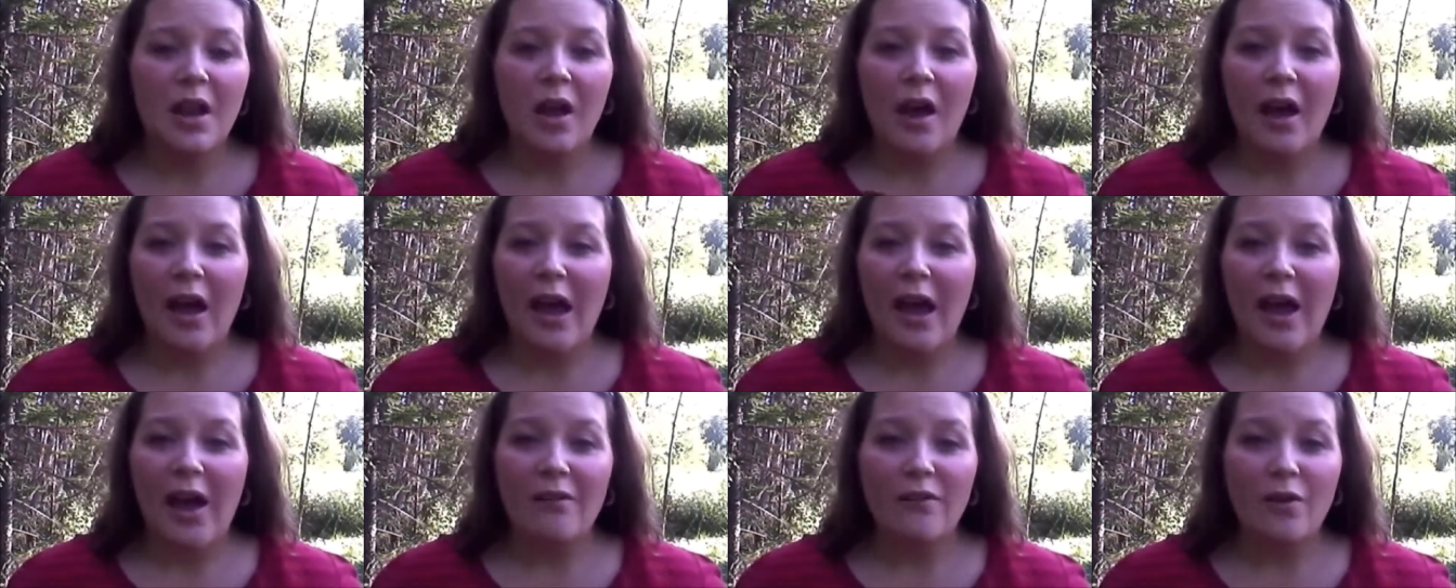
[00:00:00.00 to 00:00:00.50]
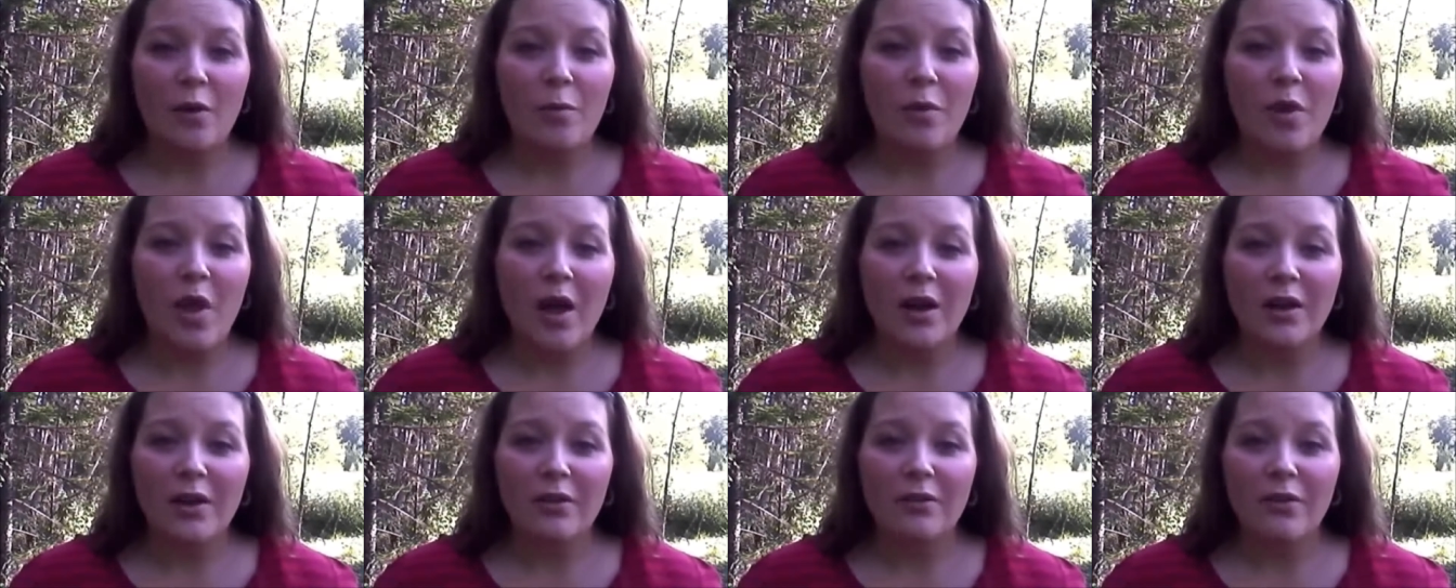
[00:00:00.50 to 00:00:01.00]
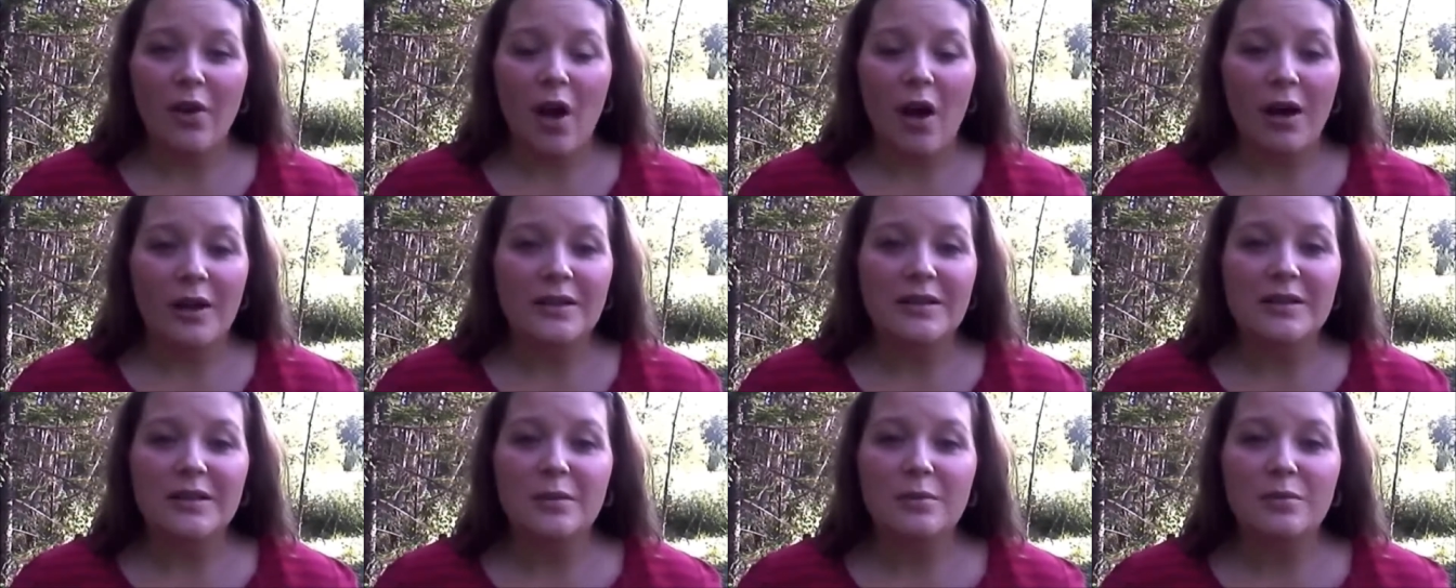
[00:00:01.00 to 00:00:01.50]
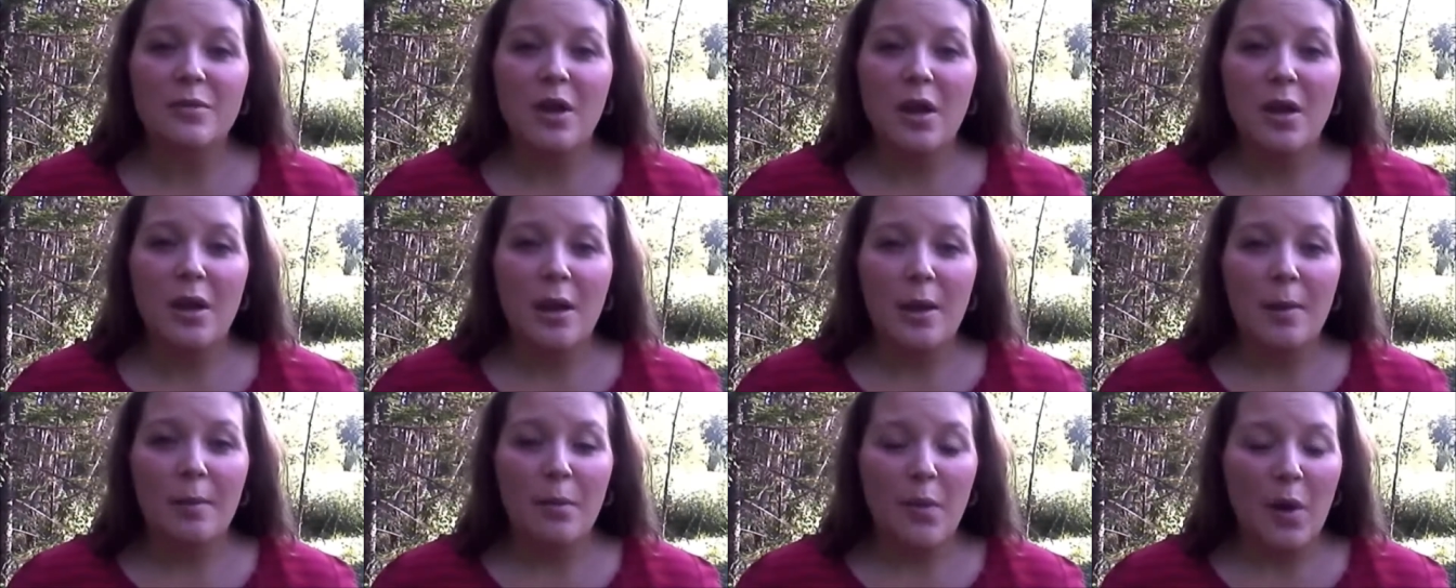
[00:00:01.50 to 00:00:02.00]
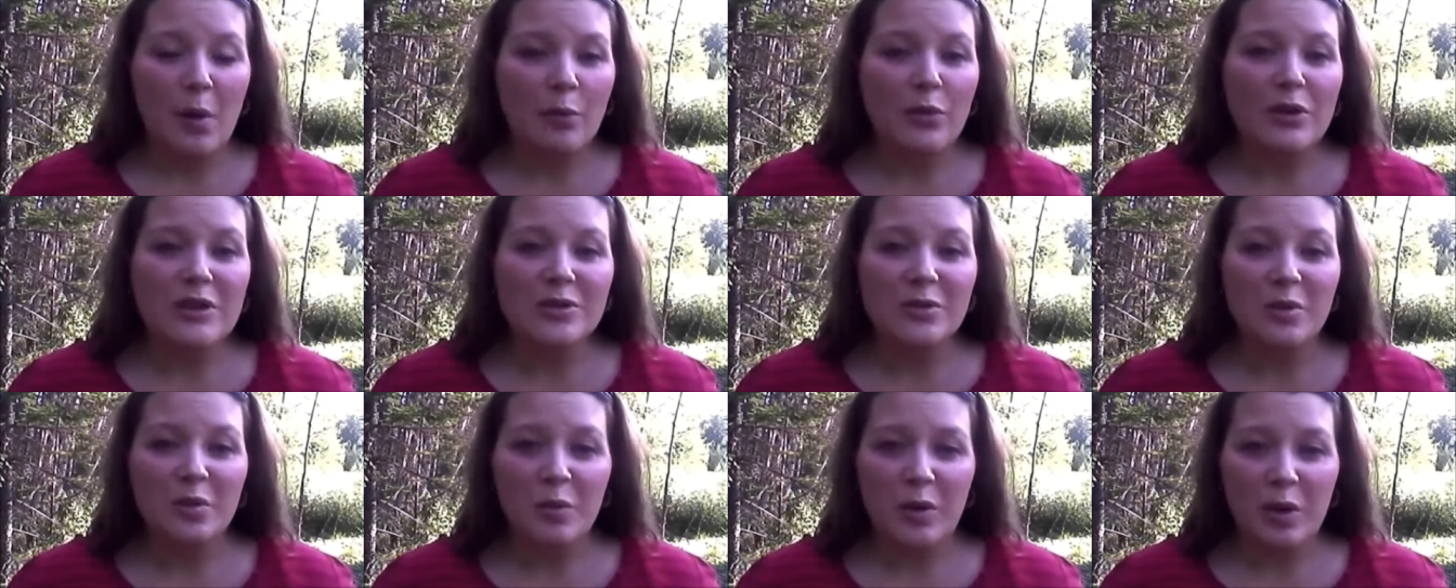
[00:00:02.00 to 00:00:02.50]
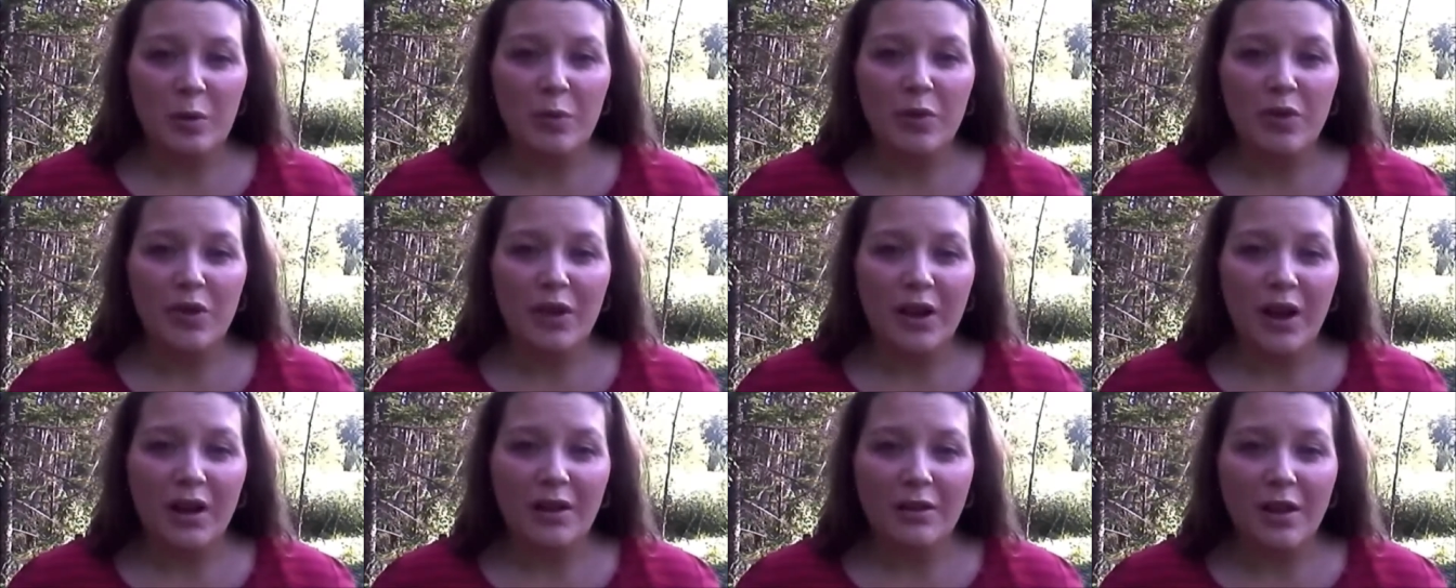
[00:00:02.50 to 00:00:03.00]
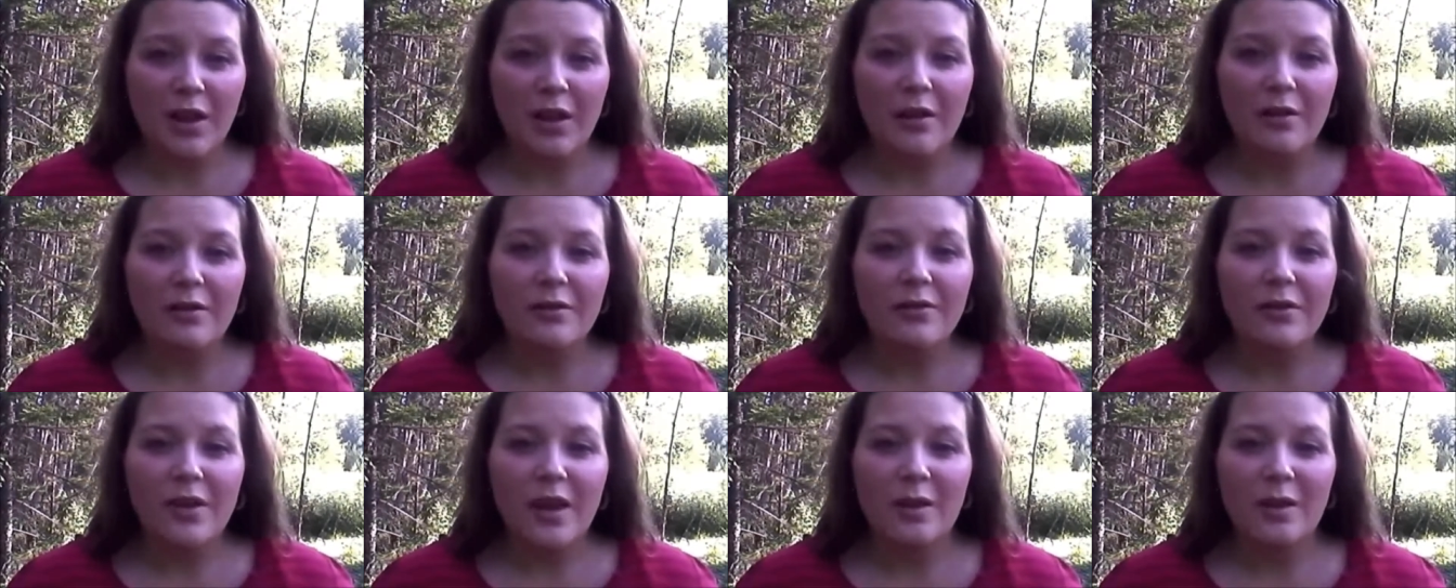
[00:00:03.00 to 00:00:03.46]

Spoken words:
I have a lot of awesome memories with people that I love,